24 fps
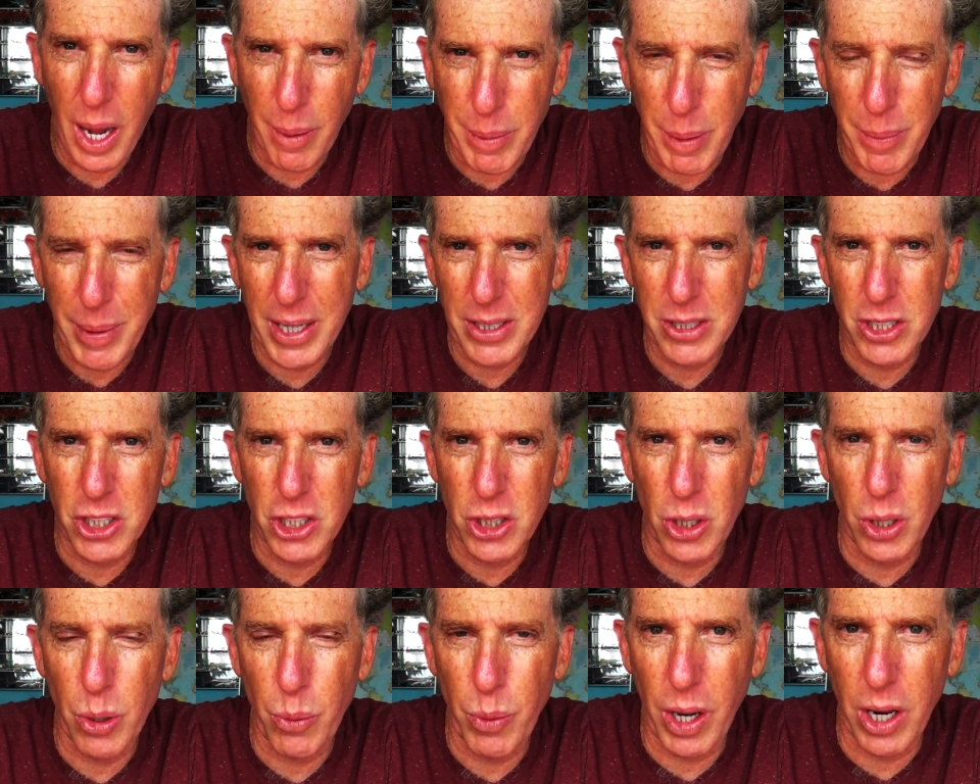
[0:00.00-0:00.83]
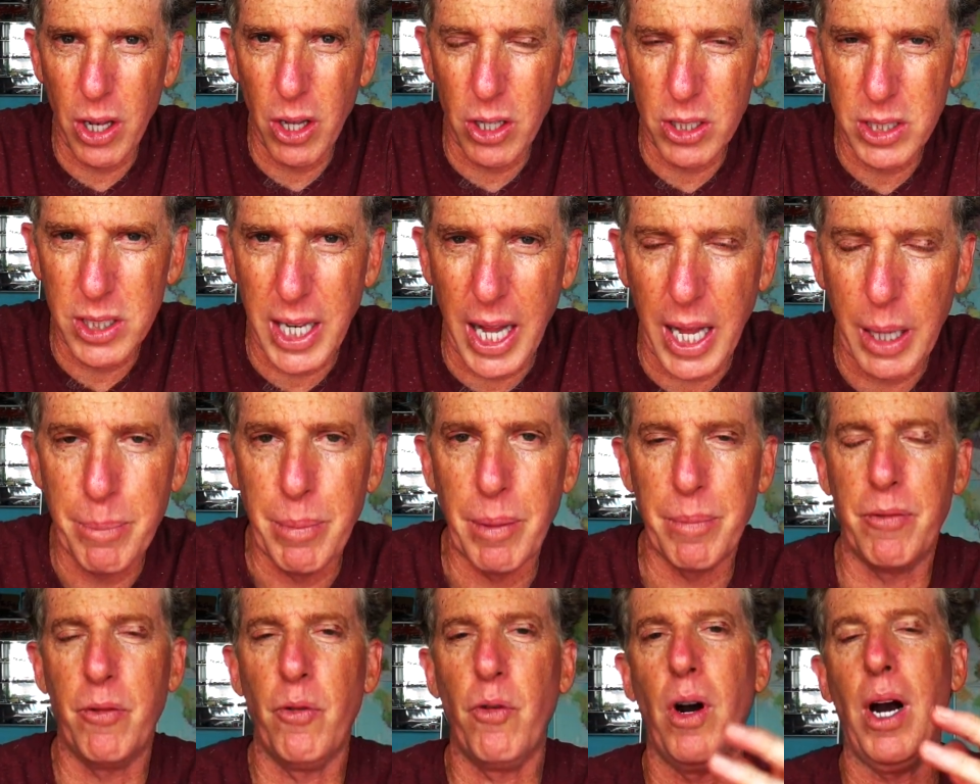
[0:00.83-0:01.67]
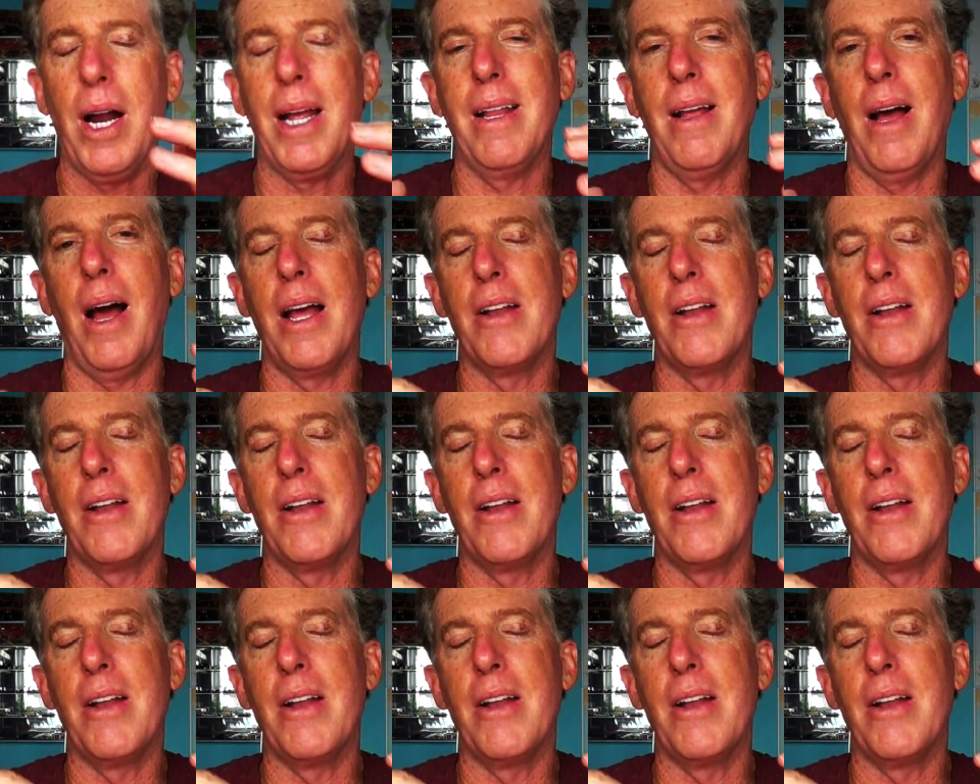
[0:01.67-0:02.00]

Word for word: I'm about to show you what it looks like. Before I,